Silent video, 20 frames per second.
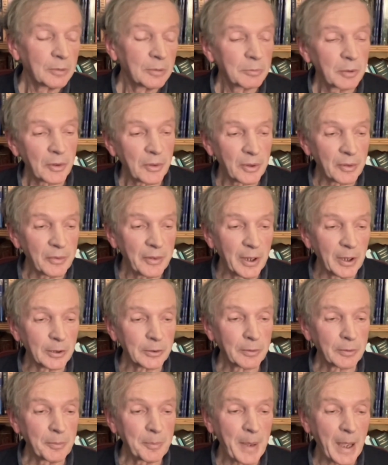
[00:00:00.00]
with the field
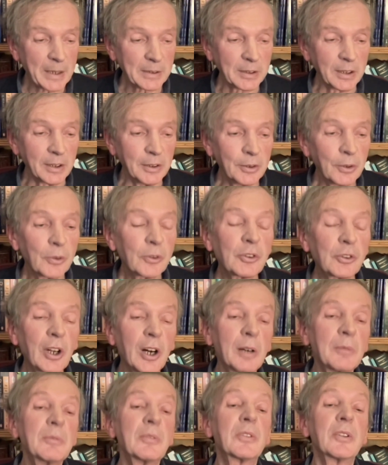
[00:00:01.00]
of a magnet, you
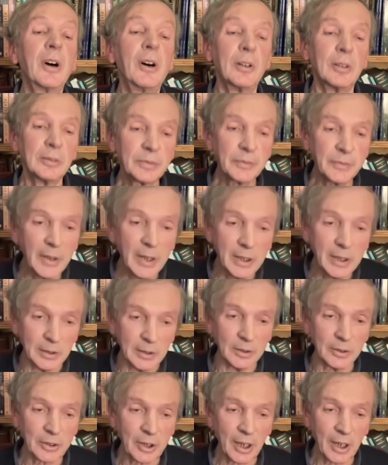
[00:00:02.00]
start with the whole
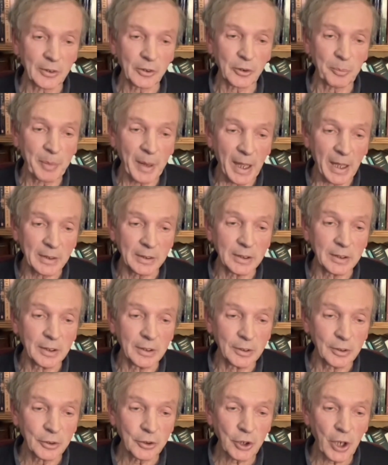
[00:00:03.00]
field, has a pattern
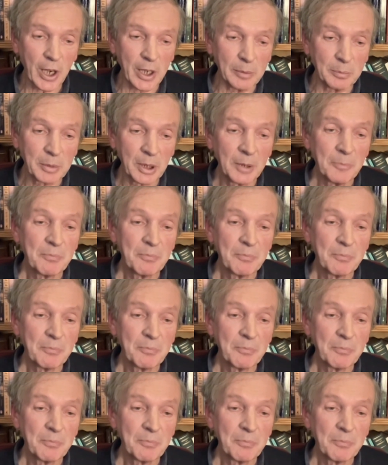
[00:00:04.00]
and a shape,